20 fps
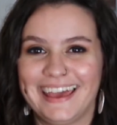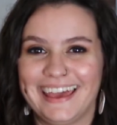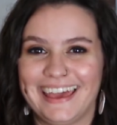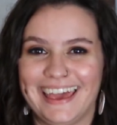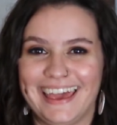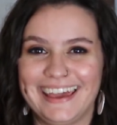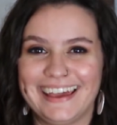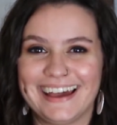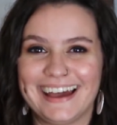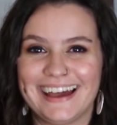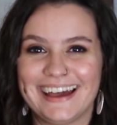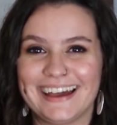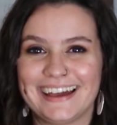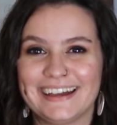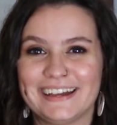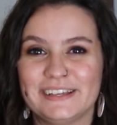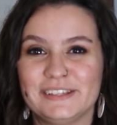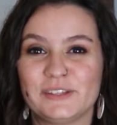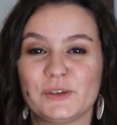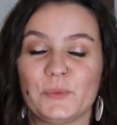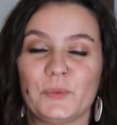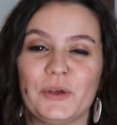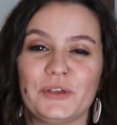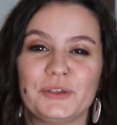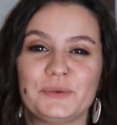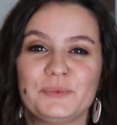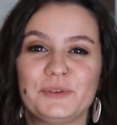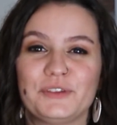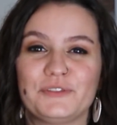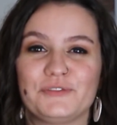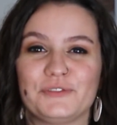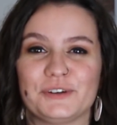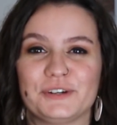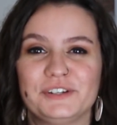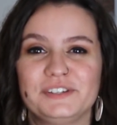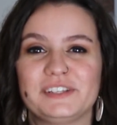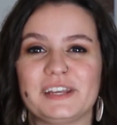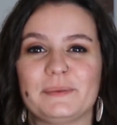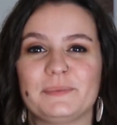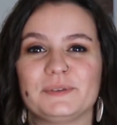Hey guys, welcome to the
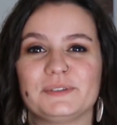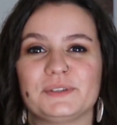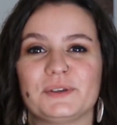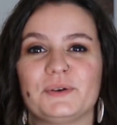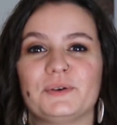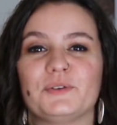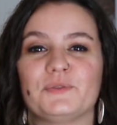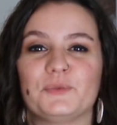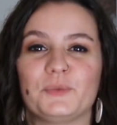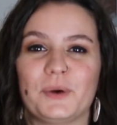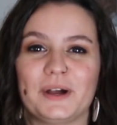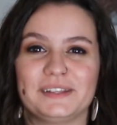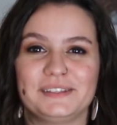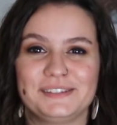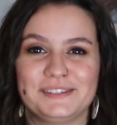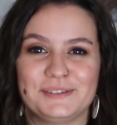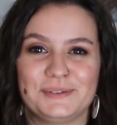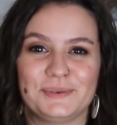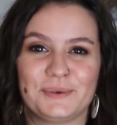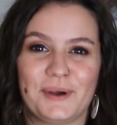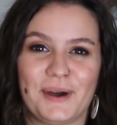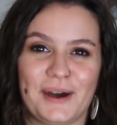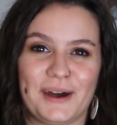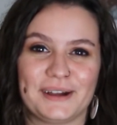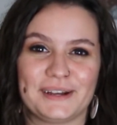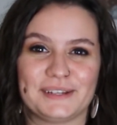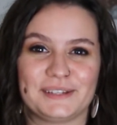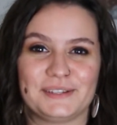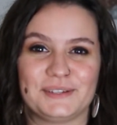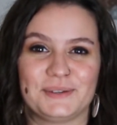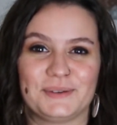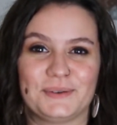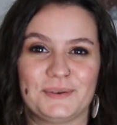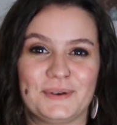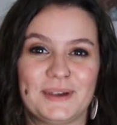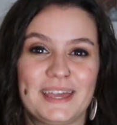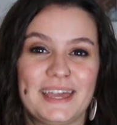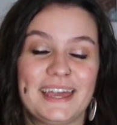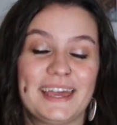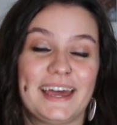first episode of What's New Cockatoo.
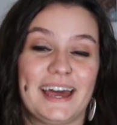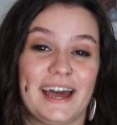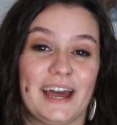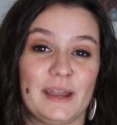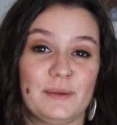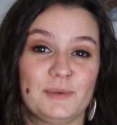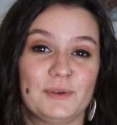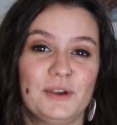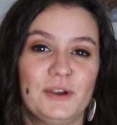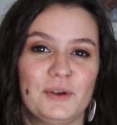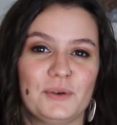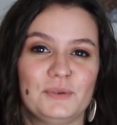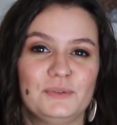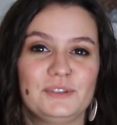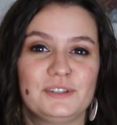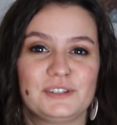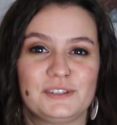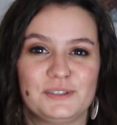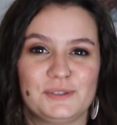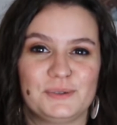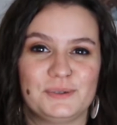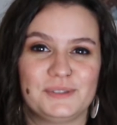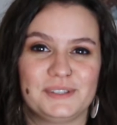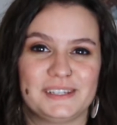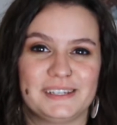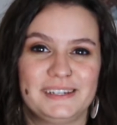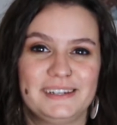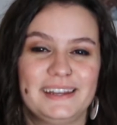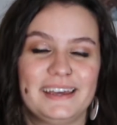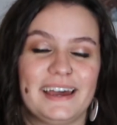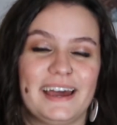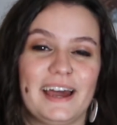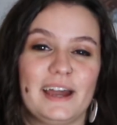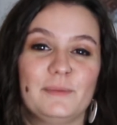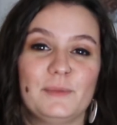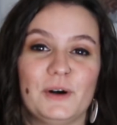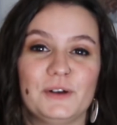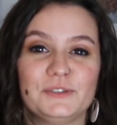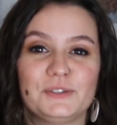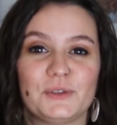I'm your host, Susan.
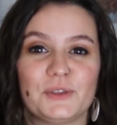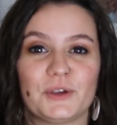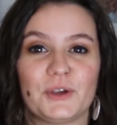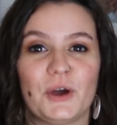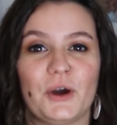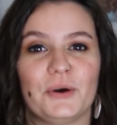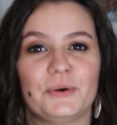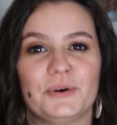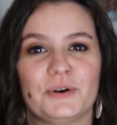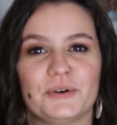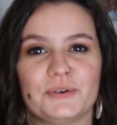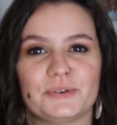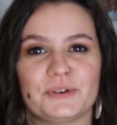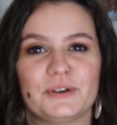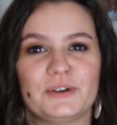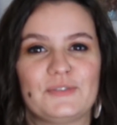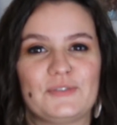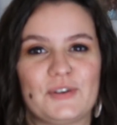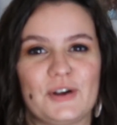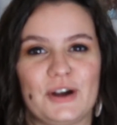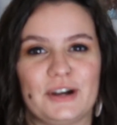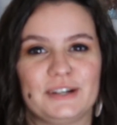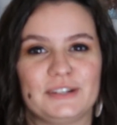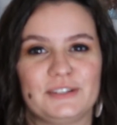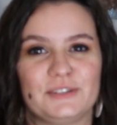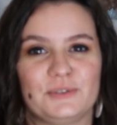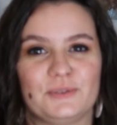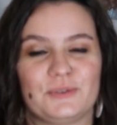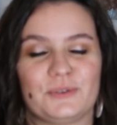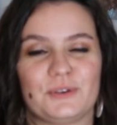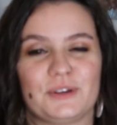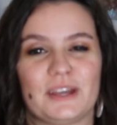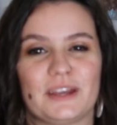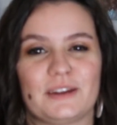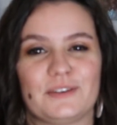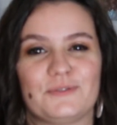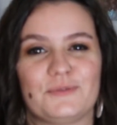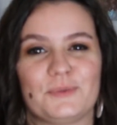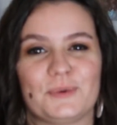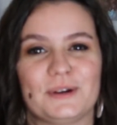I'm also the co-owner of Cockatoo
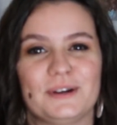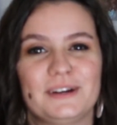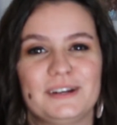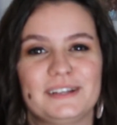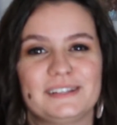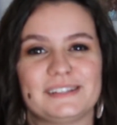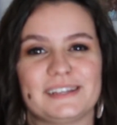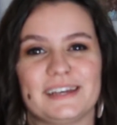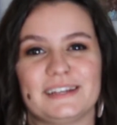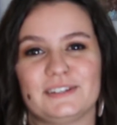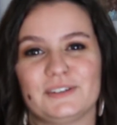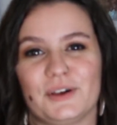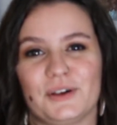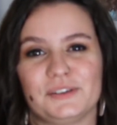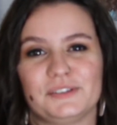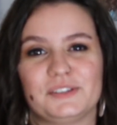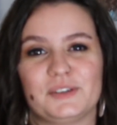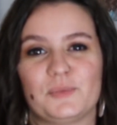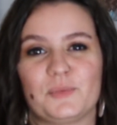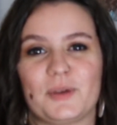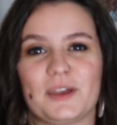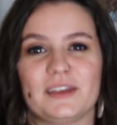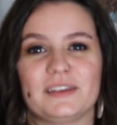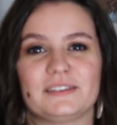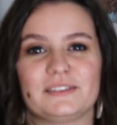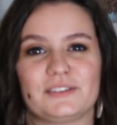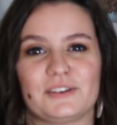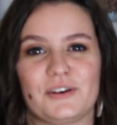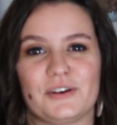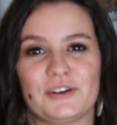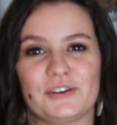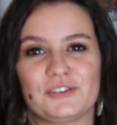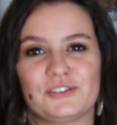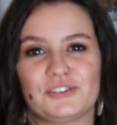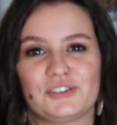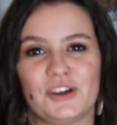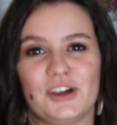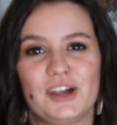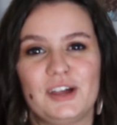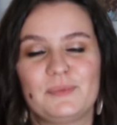Creative Works, a Tulsa-based art
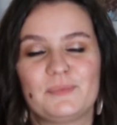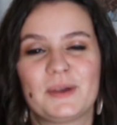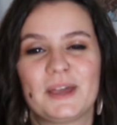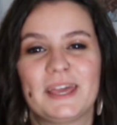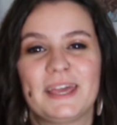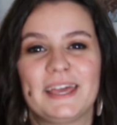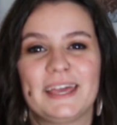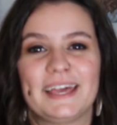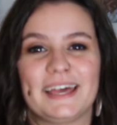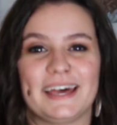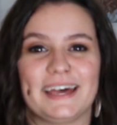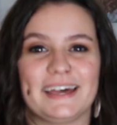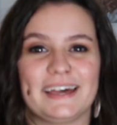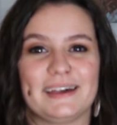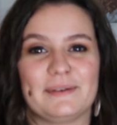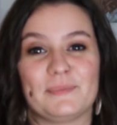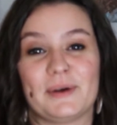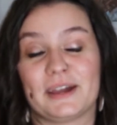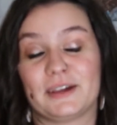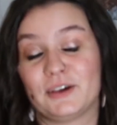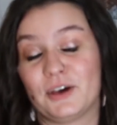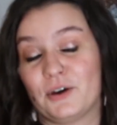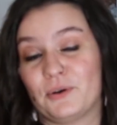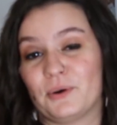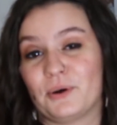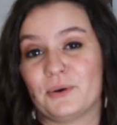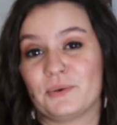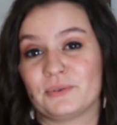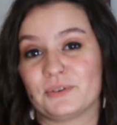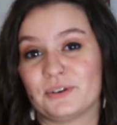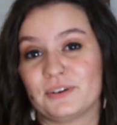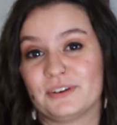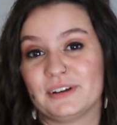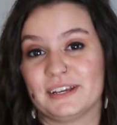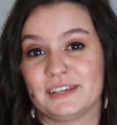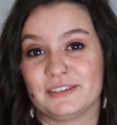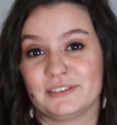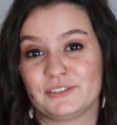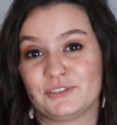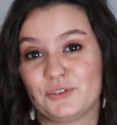shop. My co-owner
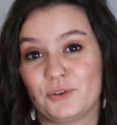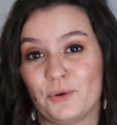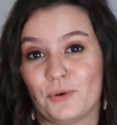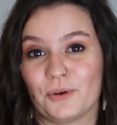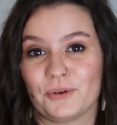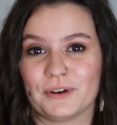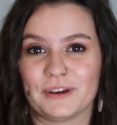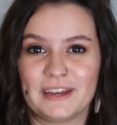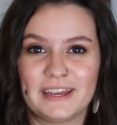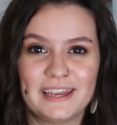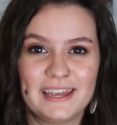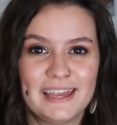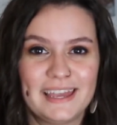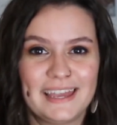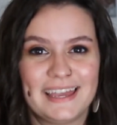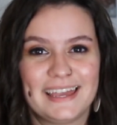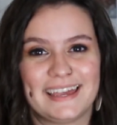is Tori.